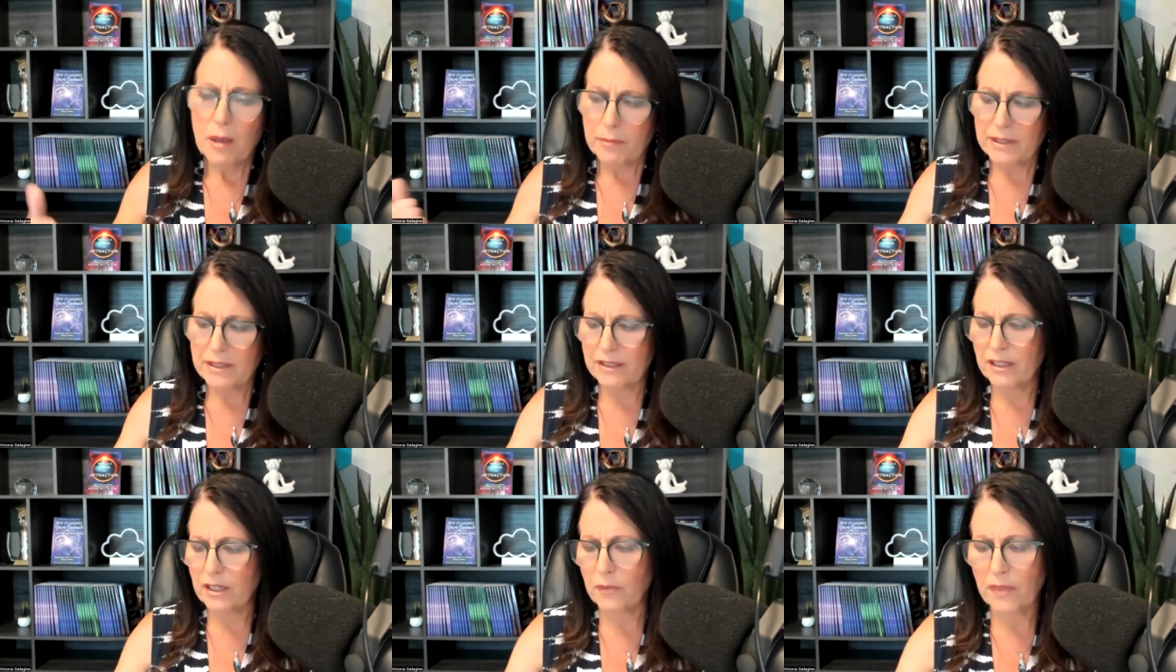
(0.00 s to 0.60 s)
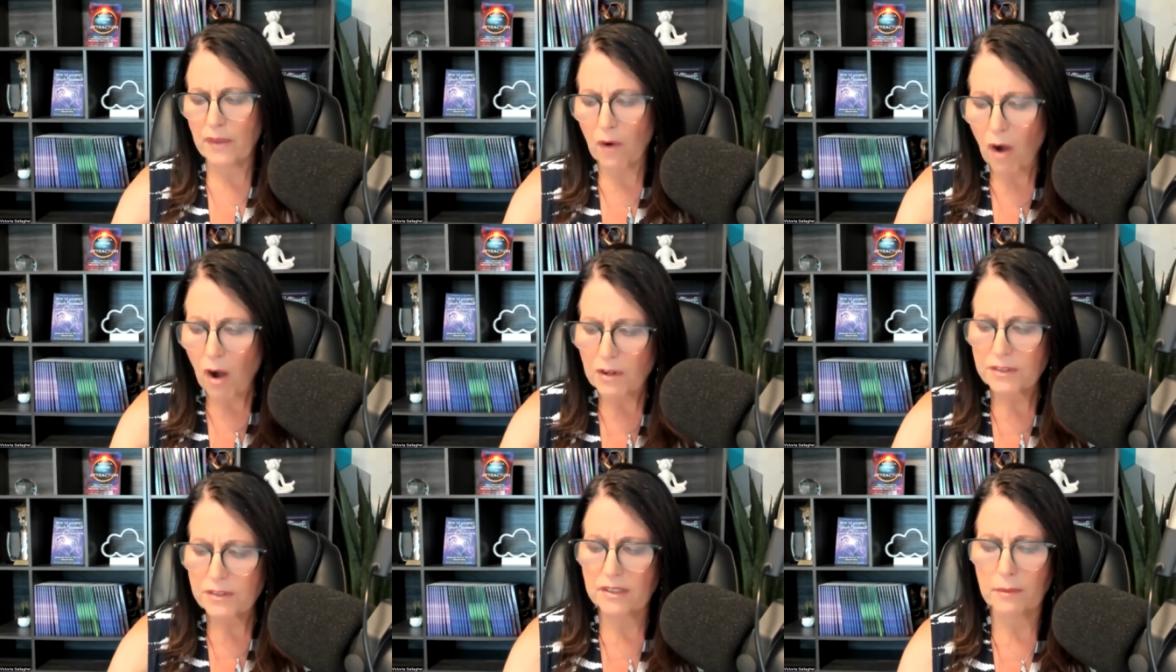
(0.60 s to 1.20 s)
But, you know, there
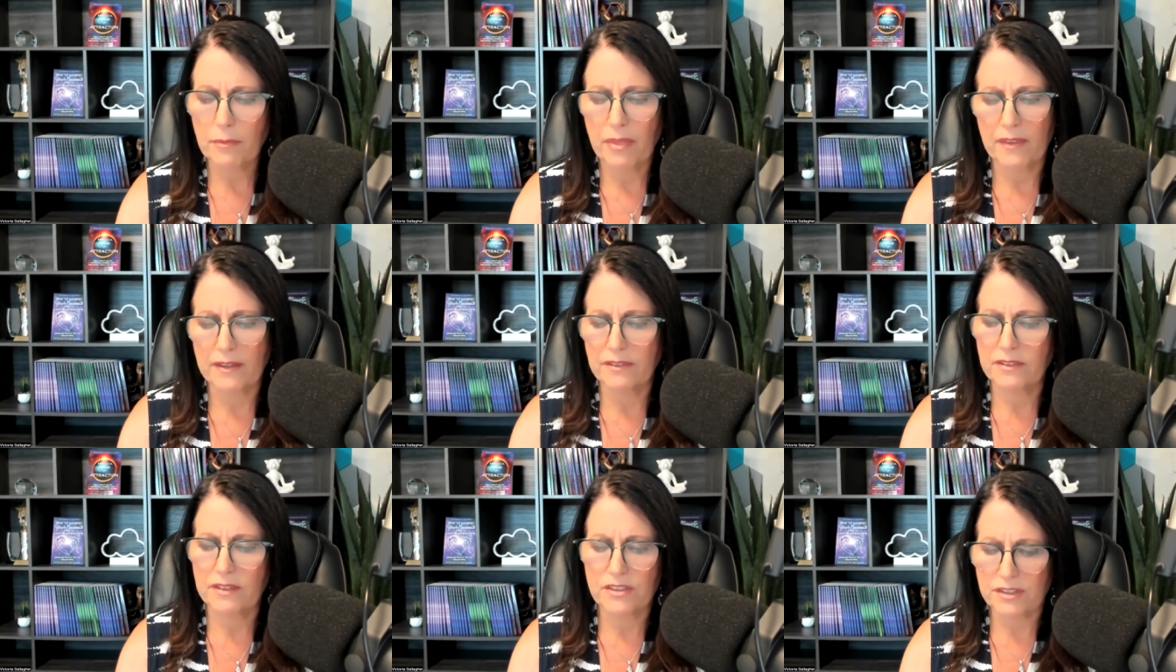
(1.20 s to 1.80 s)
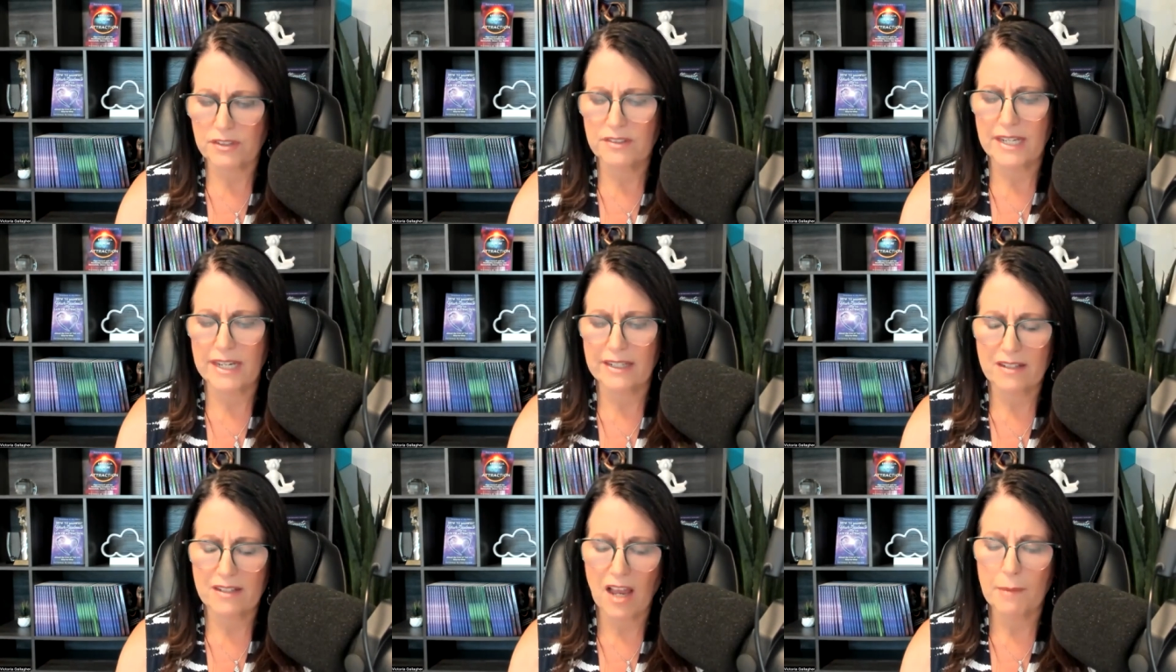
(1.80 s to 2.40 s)
are some things that just
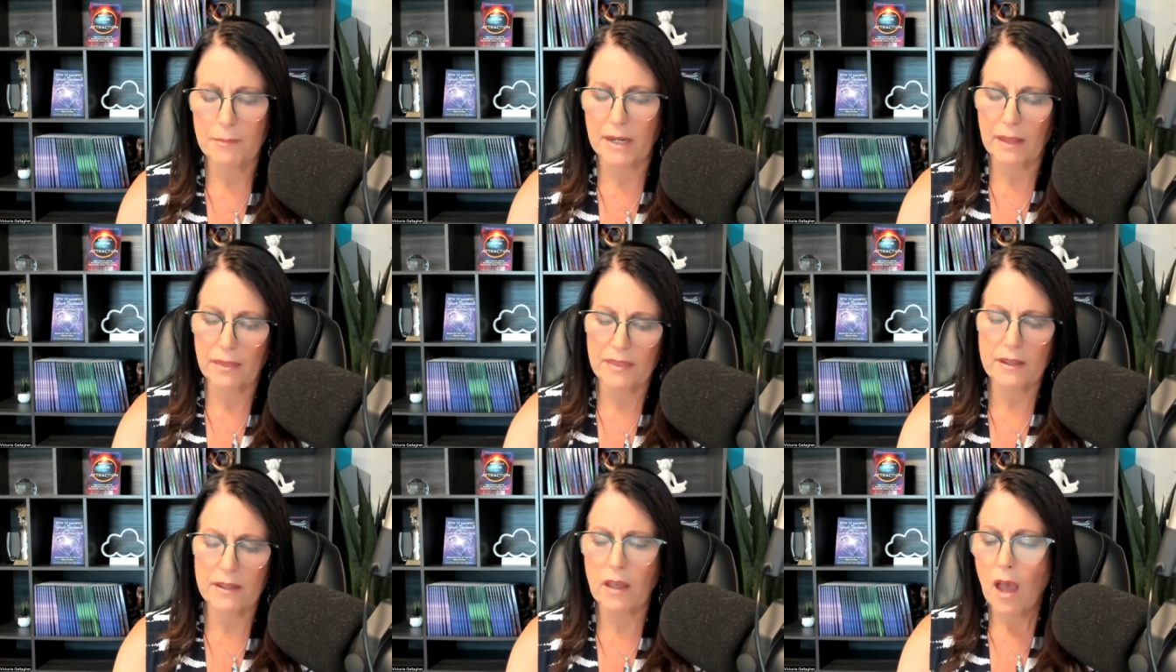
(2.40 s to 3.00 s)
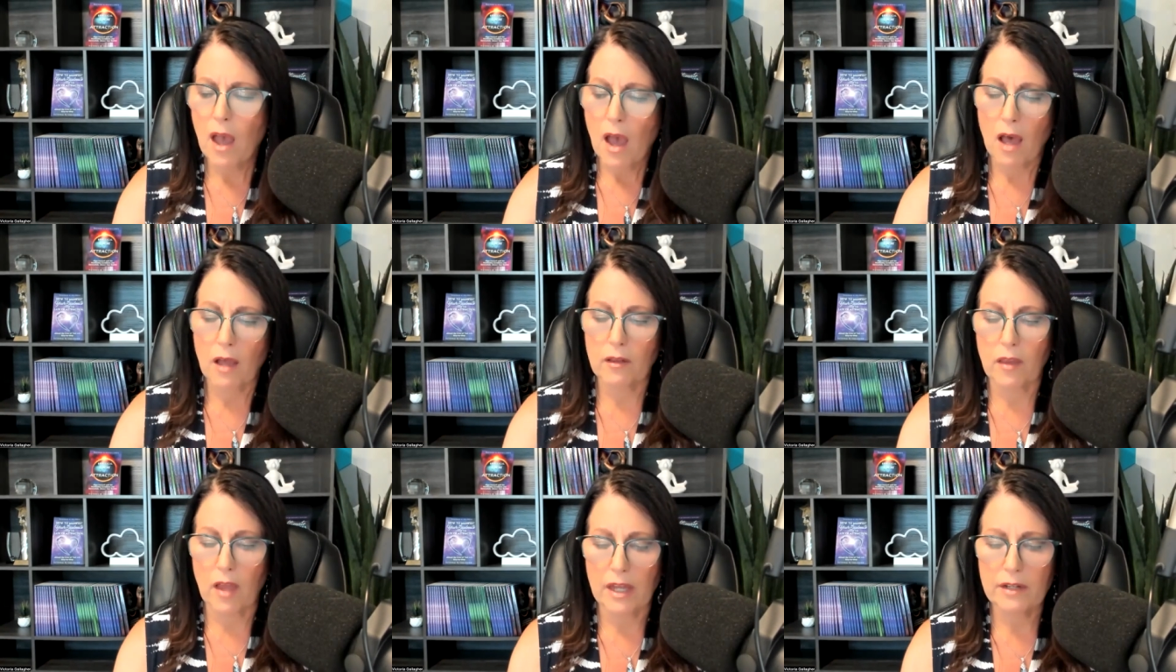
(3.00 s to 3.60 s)
take time. And I think a
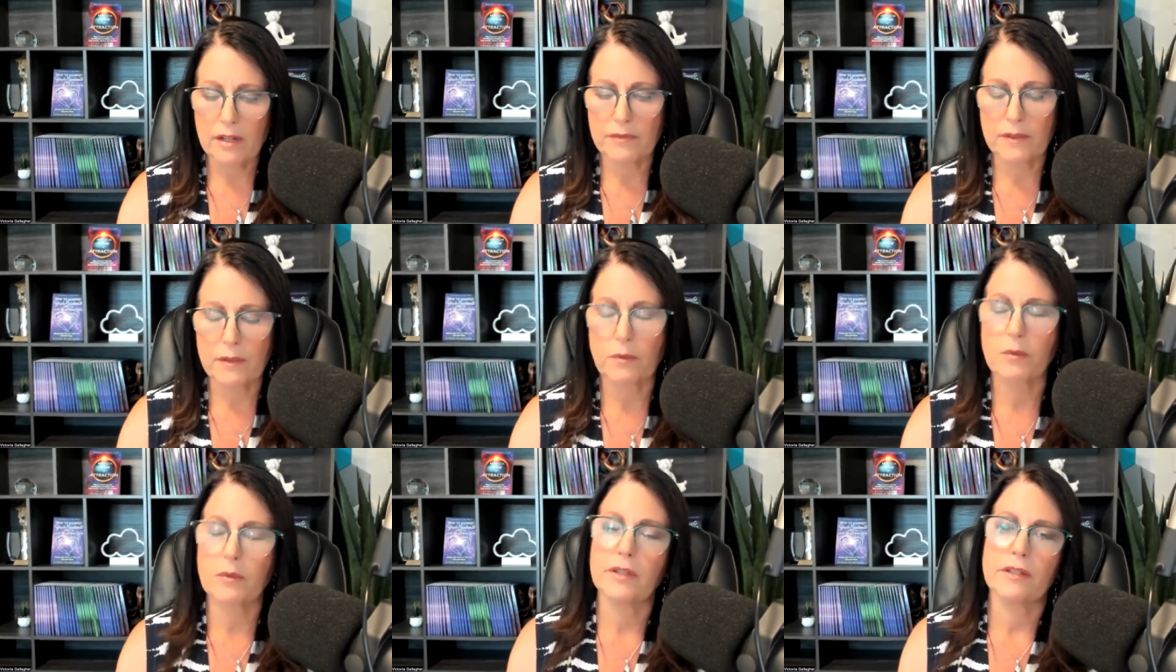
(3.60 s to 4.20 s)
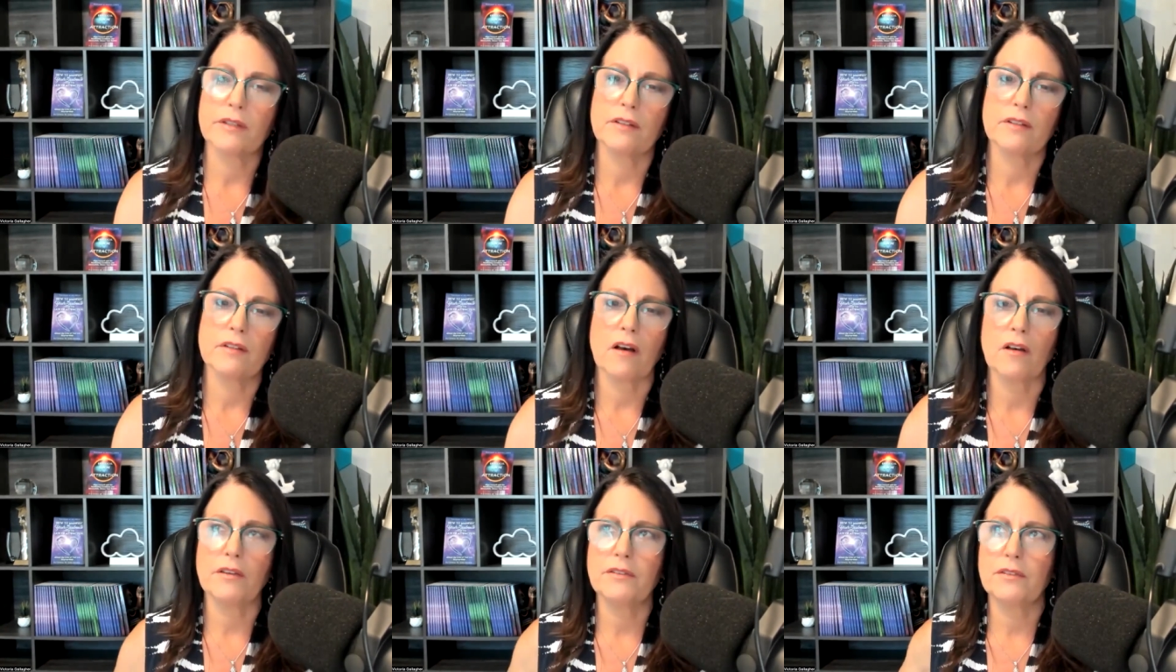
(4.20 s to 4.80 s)
lot of it really
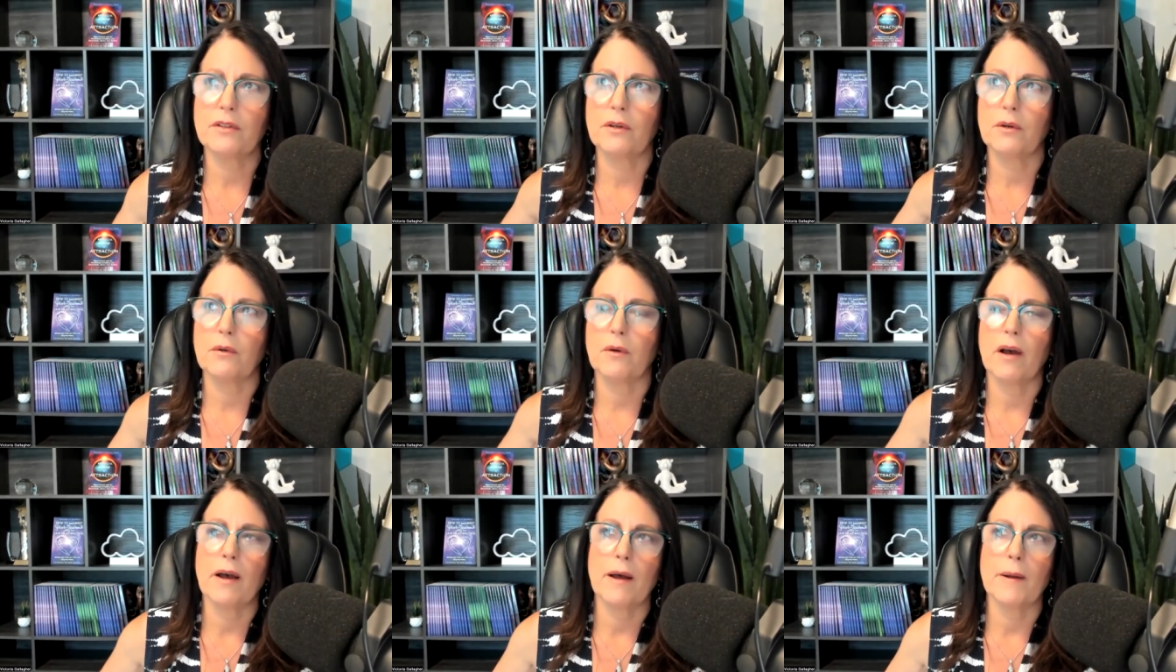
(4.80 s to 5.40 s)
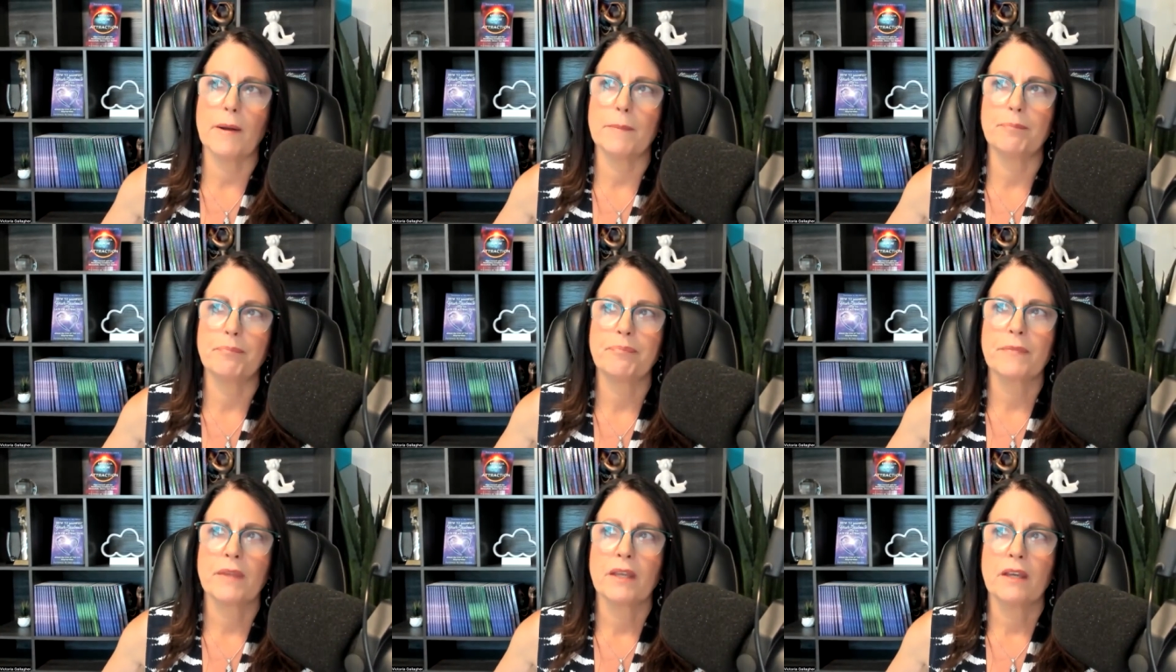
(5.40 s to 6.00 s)
also um,